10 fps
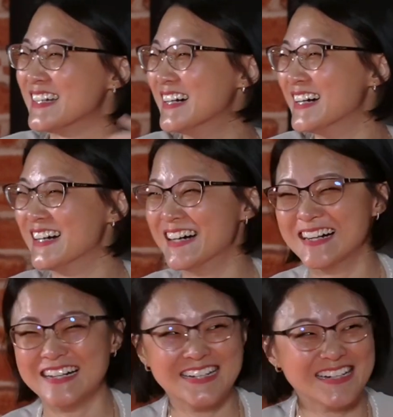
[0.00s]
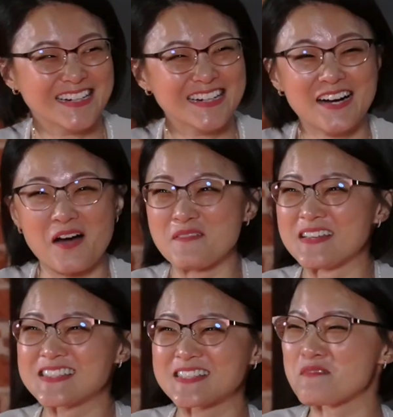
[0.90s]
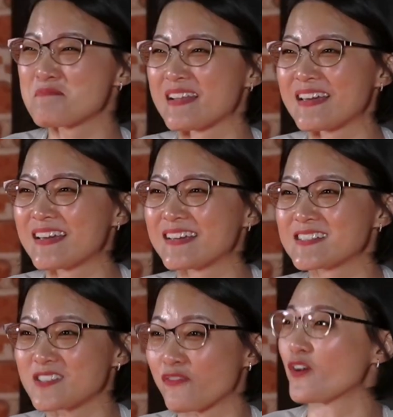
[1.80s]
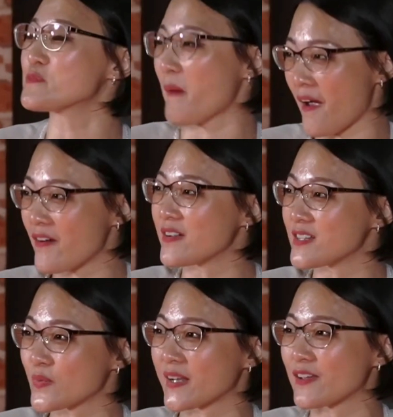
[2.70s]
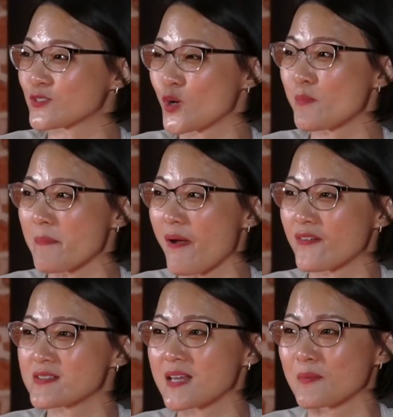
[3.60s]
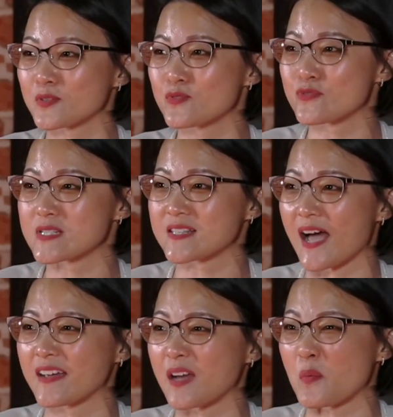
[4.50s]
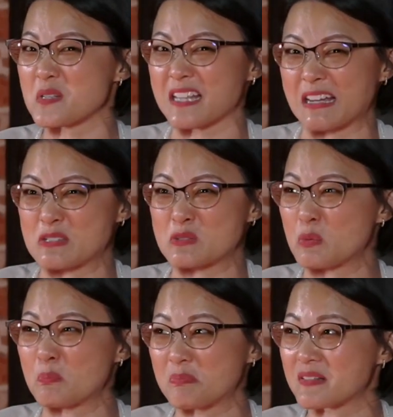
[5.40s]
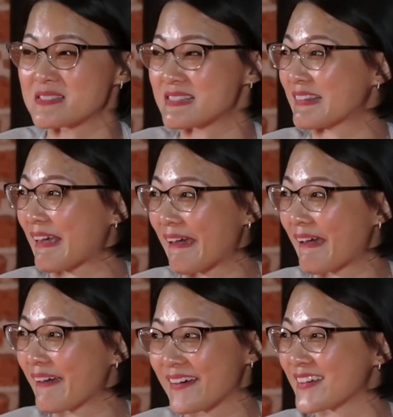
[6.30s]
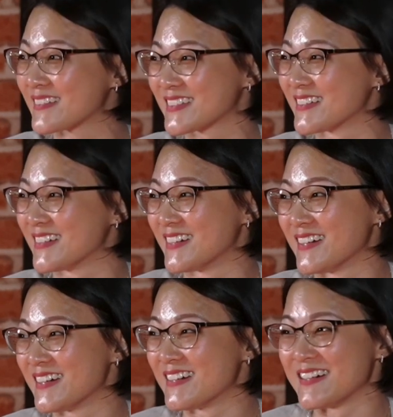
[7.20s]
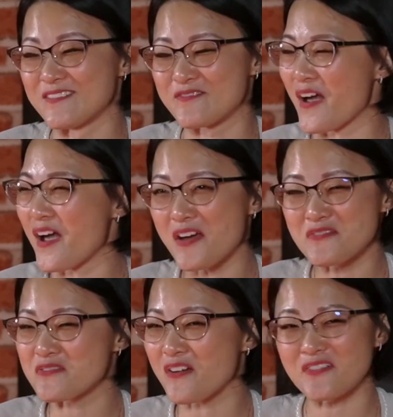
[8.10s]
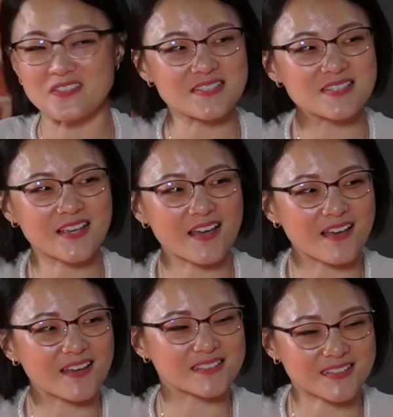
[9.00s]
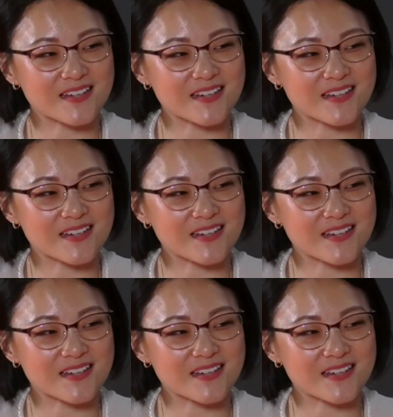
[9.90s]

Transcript: Like who? Who? I mean, siblings, of course, parents. When I had to tell my parents I'm going to resign, I was like super scared. Mm. Very, very of? scared.